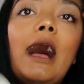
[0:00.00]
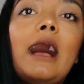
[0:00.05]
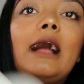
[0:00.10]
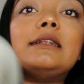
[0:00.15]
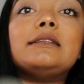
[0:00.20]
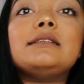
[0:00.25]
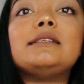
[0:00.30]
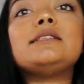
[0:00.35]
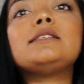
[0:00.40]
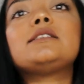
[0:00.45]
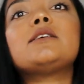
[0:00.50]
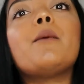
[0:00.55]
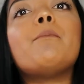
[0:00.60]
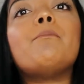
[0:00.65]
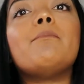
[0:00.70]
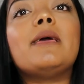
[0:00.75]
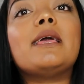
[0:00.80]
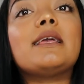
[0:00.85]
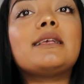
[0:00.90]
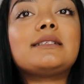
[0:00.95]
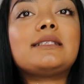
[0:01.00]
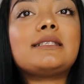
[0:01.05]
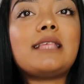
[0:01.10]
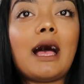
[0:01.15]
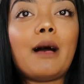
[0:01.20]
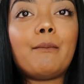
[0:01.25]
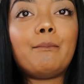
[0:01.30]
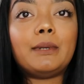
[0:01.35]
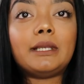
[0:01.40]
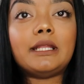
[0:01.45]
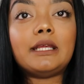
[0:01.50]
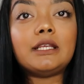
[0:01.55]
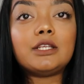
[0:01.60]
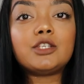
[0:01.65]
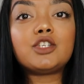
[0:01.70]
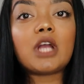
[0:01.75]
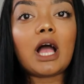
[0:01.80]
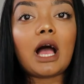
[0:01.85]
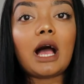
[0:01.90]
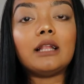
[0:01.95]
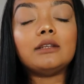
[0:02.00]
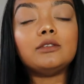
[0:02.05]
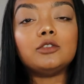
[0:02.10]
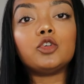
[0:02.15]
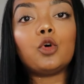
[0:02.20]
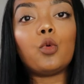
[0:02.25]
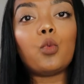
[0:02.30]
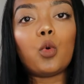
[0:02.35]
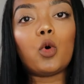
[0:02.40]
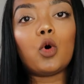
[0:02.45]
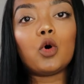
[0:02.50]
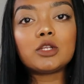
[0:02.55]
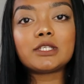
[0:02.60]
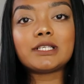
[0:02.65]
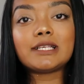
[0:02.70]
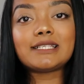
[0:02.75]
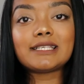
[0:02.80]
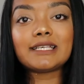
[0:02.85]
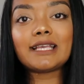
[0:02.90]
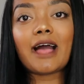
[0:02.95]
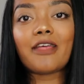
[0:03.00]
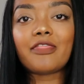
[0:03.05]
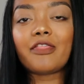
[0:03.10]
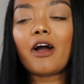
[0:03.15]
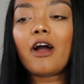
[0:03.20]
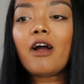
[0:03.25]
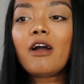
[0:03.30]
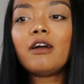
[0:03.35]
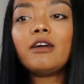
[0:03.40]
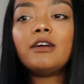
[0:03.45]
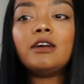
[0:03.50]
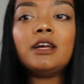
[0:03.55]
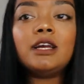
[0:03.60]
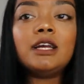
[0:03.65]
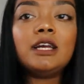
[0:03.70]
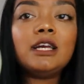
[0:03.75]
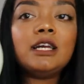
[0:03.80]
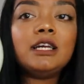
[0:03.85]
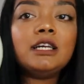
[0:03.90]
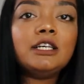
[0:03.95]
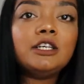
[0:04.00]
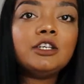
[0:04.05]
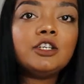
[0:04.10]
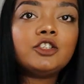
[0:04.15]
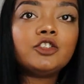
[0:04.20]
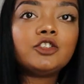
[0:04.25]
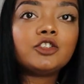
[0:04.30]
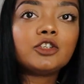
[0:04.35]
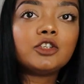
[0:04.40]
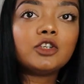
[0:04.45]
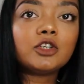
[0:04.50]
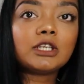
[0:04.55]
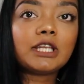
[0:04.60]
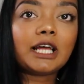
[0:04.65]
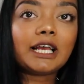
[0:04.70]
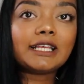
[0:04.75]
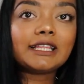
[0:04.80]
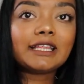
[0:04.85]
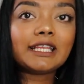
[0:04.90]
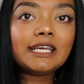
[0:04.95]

and mix that bleach and water together. Should look like